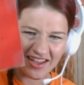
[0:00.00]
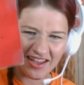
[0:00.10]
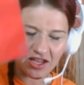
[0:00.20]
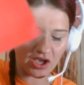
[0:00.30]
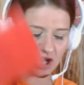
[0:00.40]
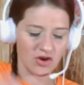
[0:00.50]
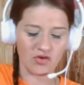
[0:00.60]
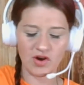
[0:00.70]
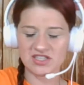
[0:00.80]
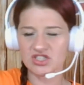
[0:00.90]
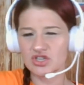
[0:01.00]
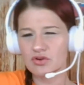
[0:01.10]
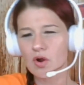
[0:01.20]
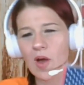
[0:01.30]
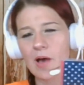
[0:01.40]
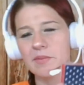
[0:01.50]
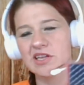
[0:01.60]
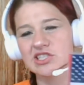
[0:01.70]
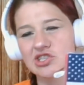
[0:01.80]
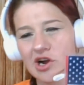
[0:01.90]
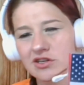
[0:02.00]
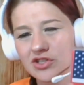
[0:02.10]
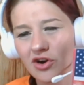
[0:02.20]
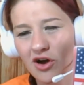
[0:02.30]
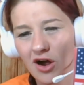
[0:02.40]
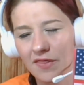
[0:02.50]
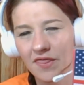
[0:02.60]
Good. Chris, do you know how many stars are on